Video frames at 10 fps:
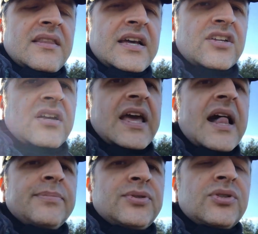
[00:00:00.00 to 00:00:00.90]
that are going to
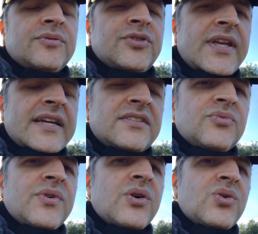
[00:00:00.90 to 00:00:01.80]
help you
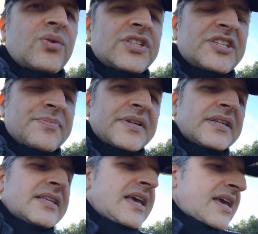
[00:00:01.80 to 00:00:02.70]
connect with the Holy
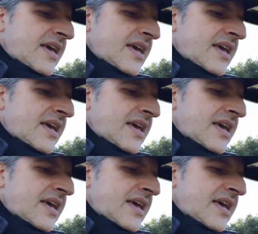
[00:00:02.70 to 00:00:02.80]
Spirit.